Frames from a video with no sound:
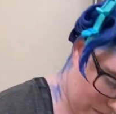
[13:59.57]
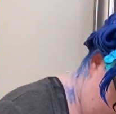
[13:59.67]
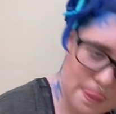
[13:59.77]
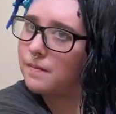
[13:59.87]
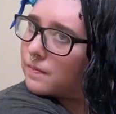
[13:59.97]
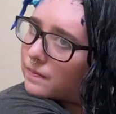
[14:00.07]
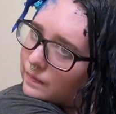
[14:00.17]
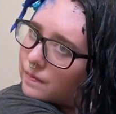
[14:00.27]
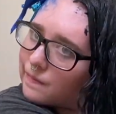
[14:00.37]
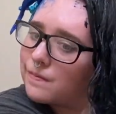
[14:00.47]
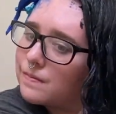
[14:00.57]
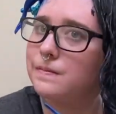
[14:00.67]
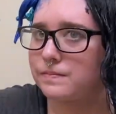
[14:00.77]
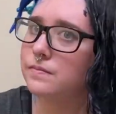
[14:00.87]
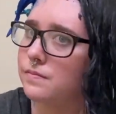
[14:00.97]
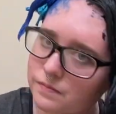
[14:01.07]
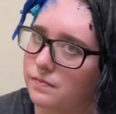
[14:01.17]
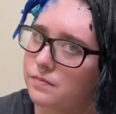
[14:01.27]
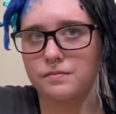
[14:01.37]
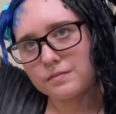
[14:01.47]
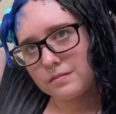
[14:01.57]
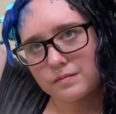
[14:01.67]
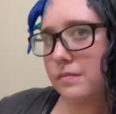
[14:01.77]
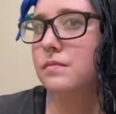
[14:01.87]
I don't even know if you guys know. But I do,